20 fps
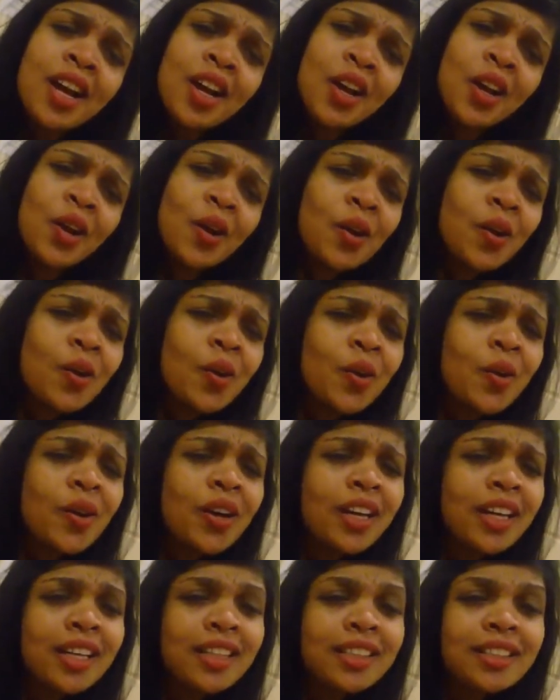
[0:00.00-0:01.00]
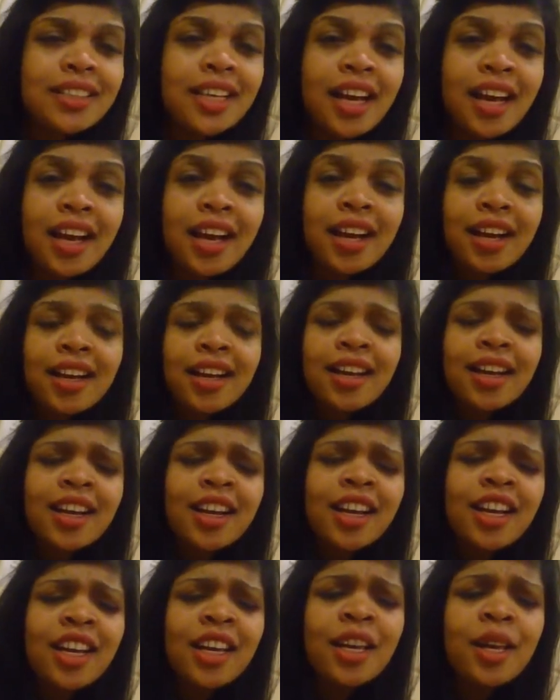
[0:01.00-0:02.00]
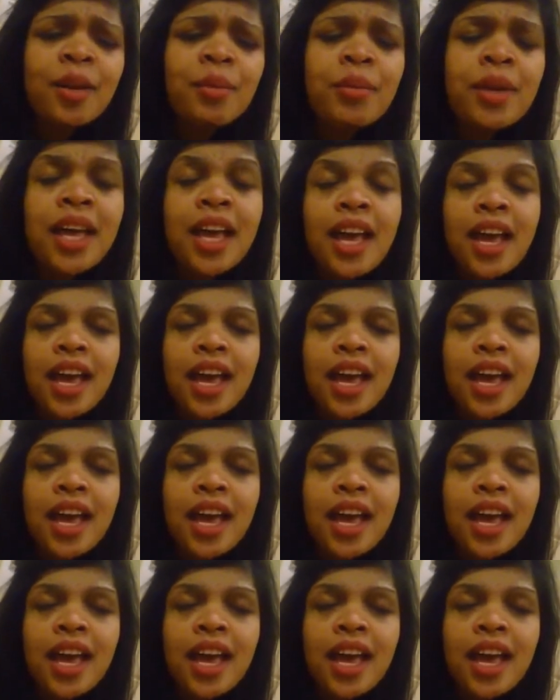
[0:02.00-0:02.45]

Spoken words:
lonely time,